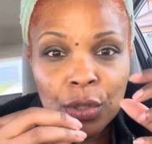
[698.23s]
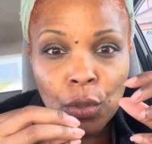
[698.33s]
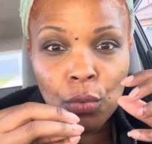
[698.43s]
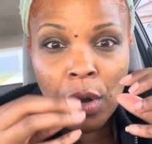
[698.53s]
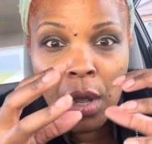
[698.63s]
to
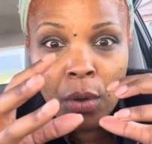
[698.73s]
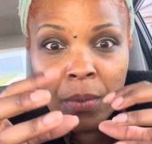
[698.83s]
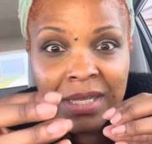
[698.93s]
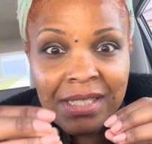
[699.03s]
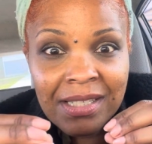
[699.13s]
grow
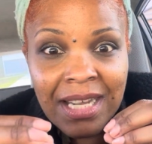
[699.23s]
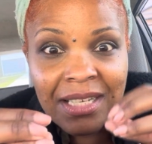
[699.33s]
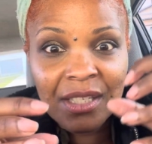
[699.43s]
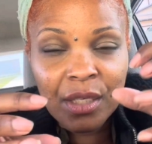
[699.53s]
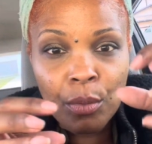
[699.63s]
and
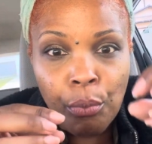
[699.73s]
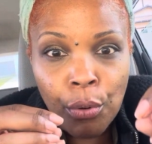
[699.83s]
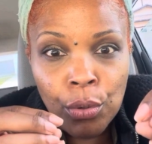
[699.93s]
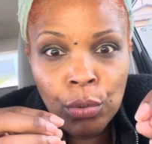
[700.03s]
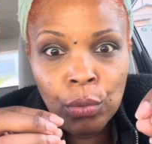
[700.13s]
stitch and
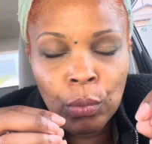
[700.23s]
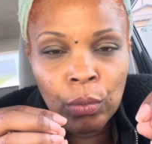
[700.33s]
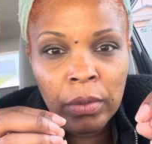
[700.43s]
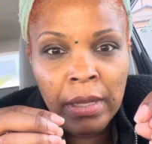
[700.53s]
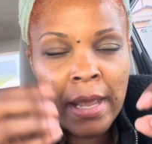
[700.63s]
prune.